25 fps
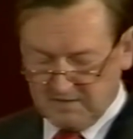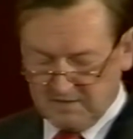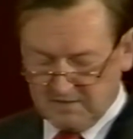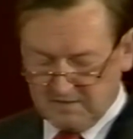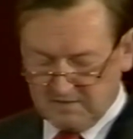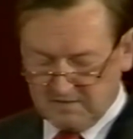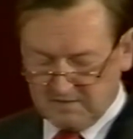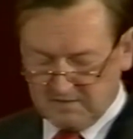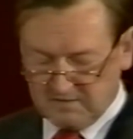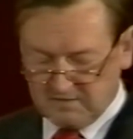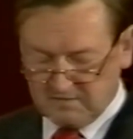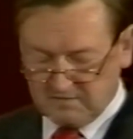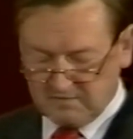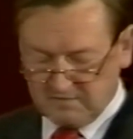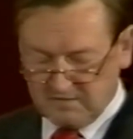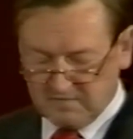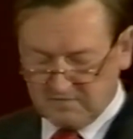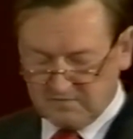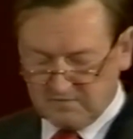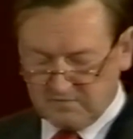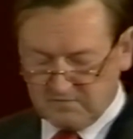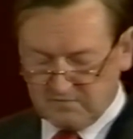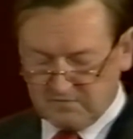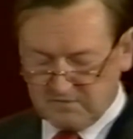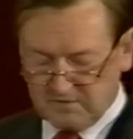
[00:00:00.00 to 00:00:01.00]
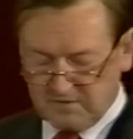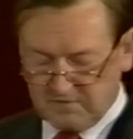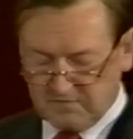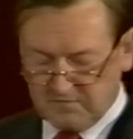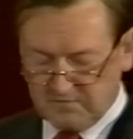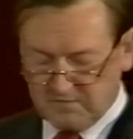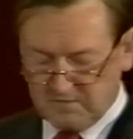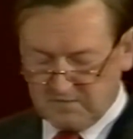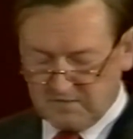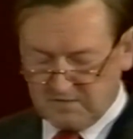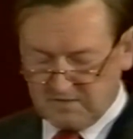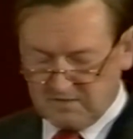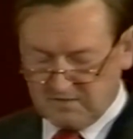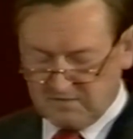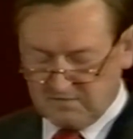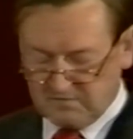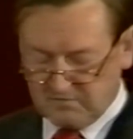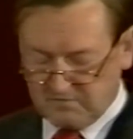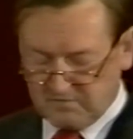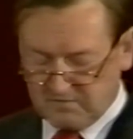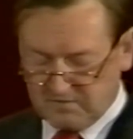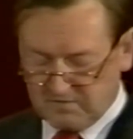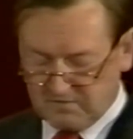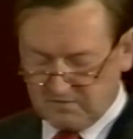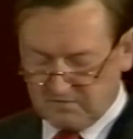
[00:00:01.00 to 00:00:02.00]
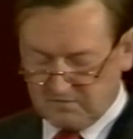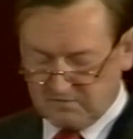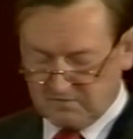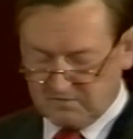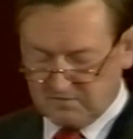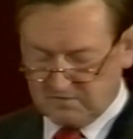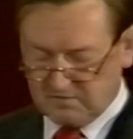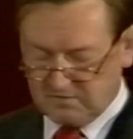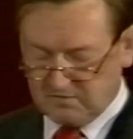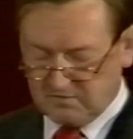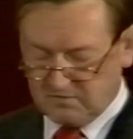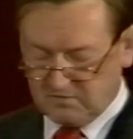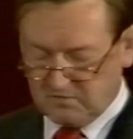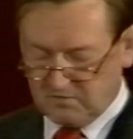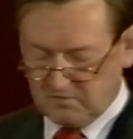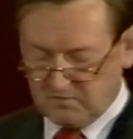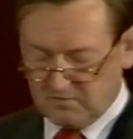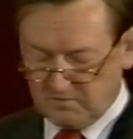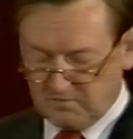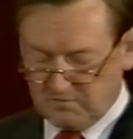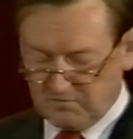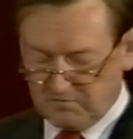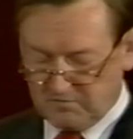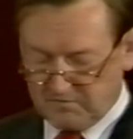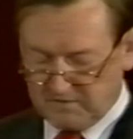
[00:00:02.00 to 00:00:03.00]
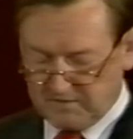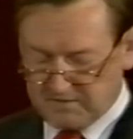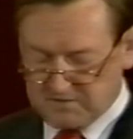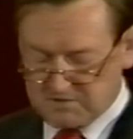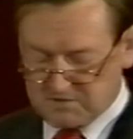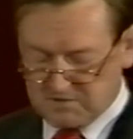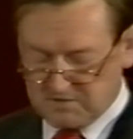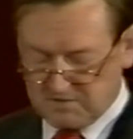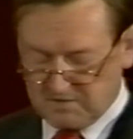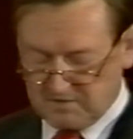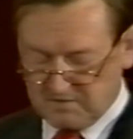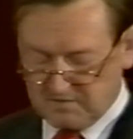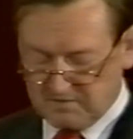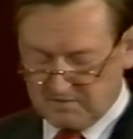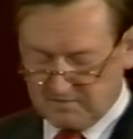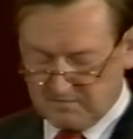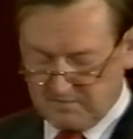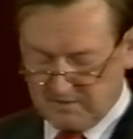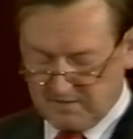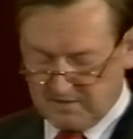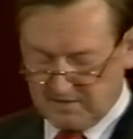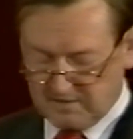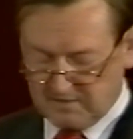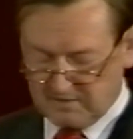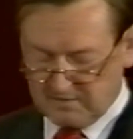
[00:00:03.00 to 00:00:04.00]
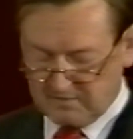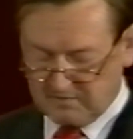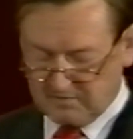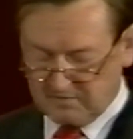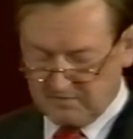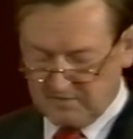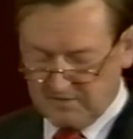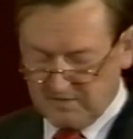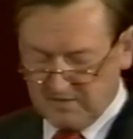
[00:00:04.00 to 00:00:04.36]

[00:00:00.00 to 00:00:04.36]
The excessive government interference in the normal functioning of the market,